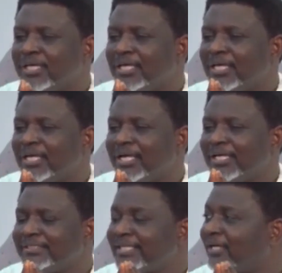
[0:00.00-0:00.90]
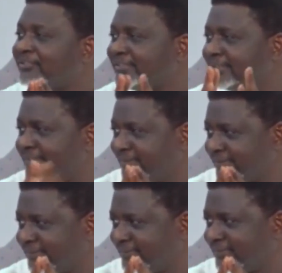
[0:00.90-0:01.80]
a DRC,
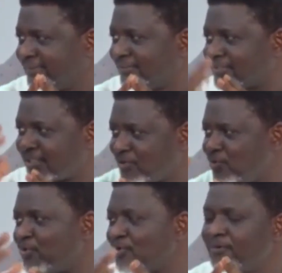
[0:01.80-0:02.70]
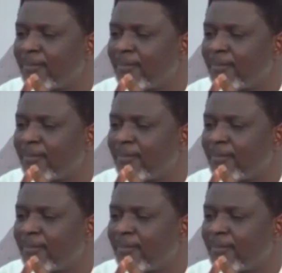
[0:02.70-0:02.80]
Dr. Congo.